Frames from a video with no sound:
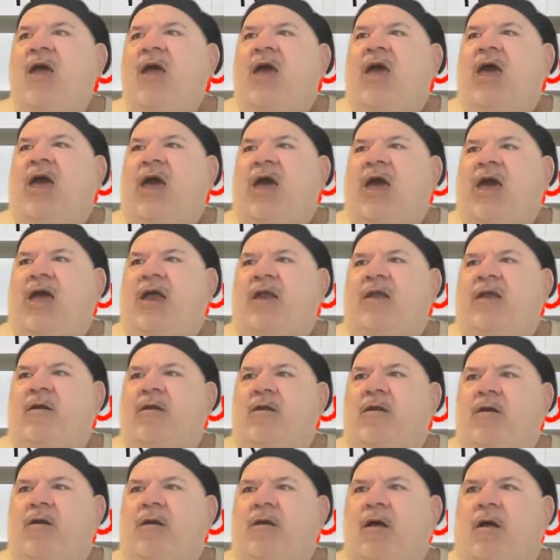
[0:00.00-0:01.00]
And
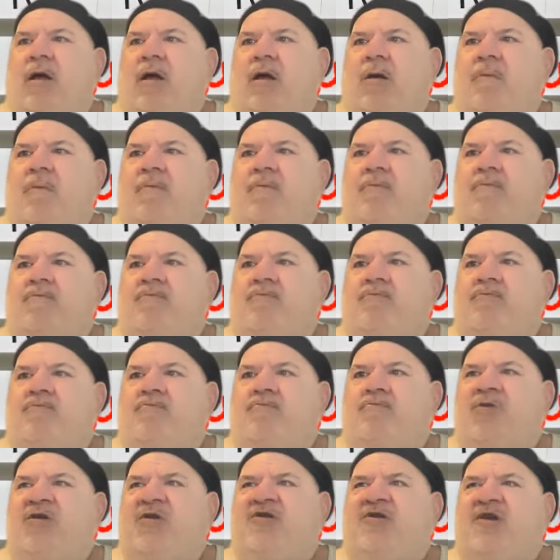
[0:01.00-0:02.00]

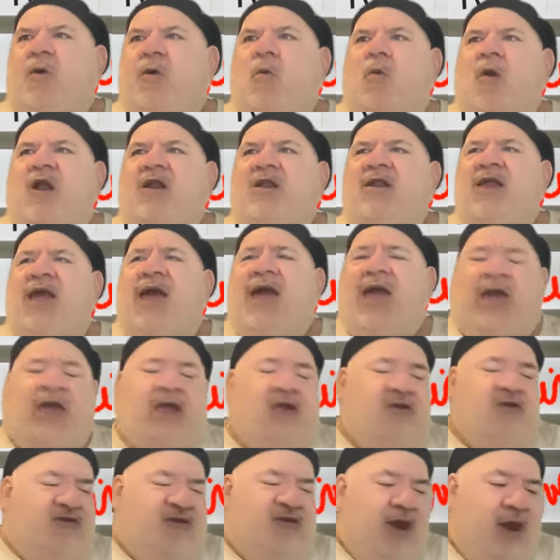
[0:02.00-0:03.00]
so one
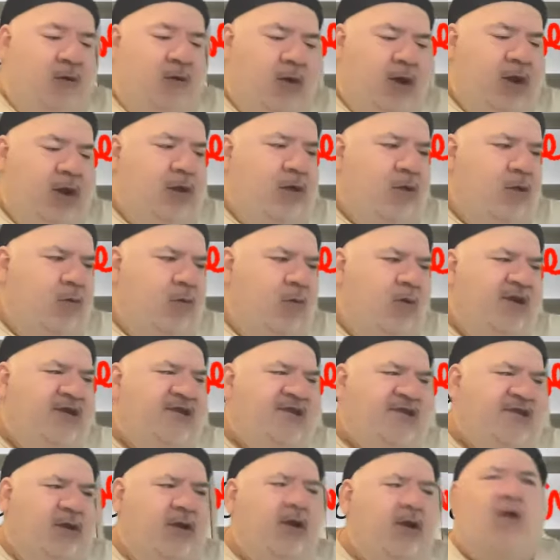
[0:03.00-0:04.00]
day, Jerry, who
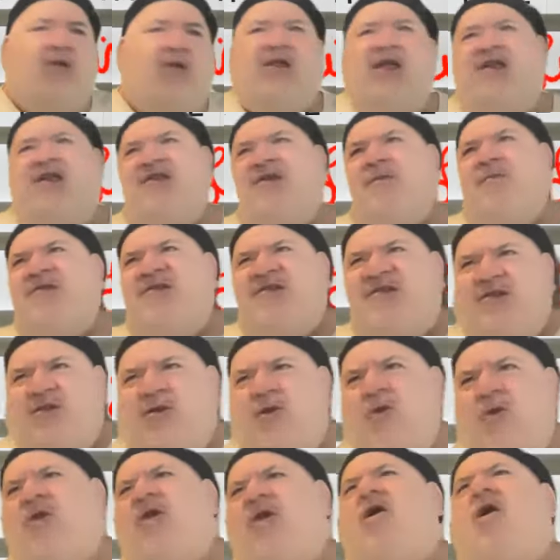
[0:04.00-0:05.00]
was, did some
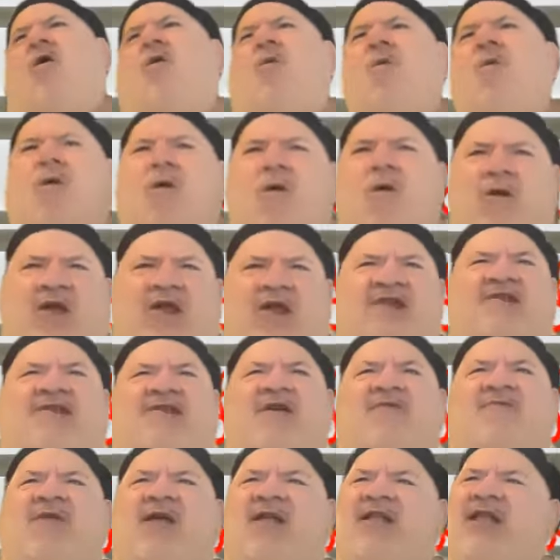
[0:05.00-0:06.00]
studio work and
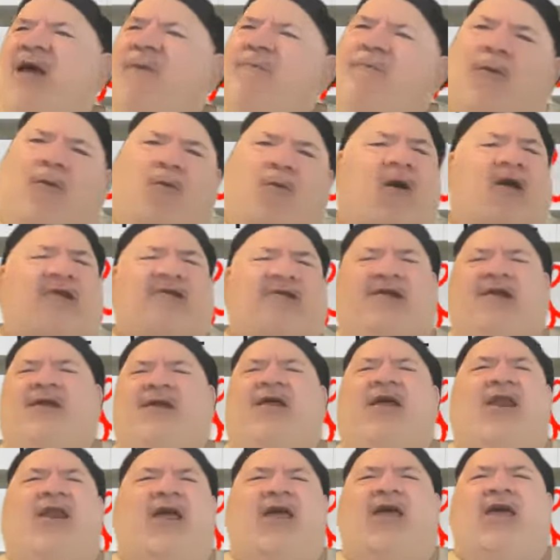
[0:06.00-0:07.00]
stuff like that, but wasn't,
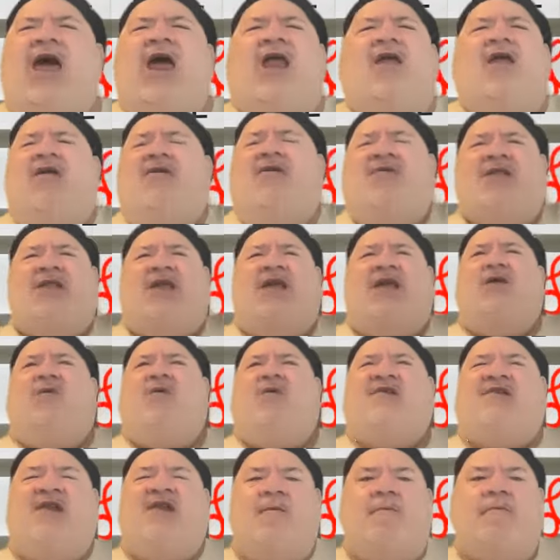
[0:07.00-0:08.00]
and I don't even think he
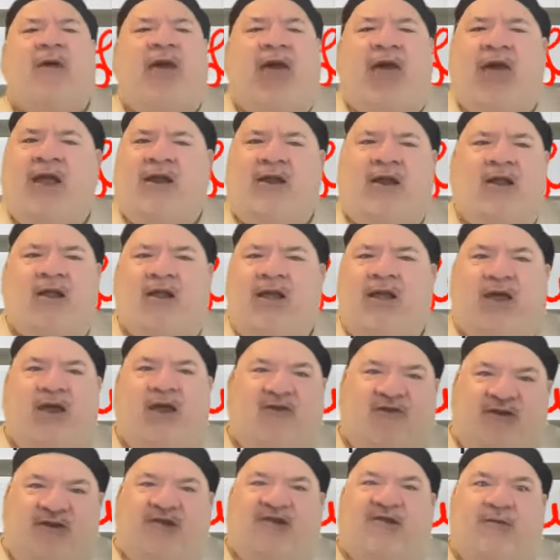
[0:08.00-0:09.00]
was in a band. I think he
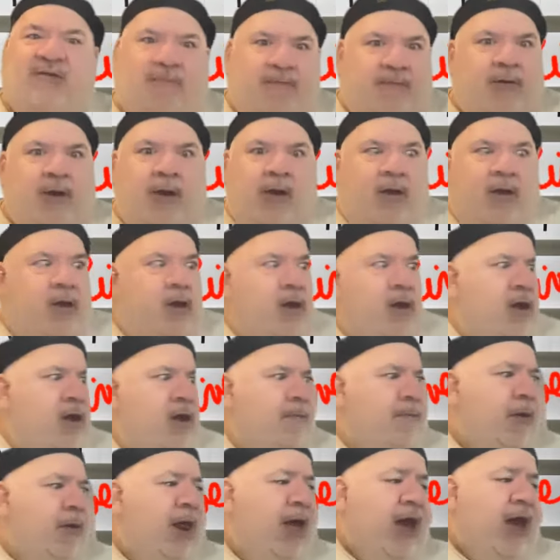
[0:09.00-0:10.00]
just
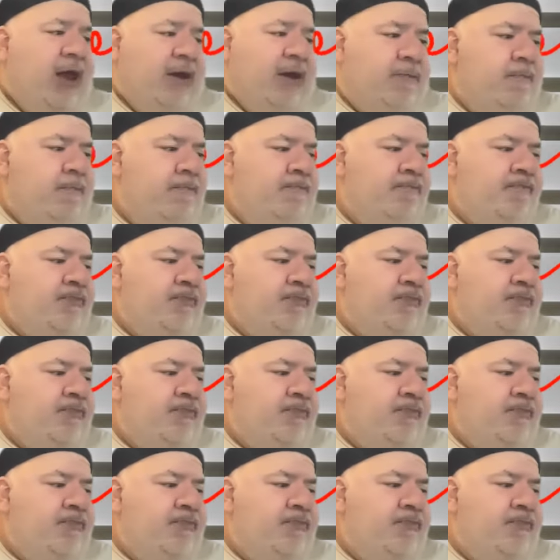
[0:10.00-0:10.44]
played.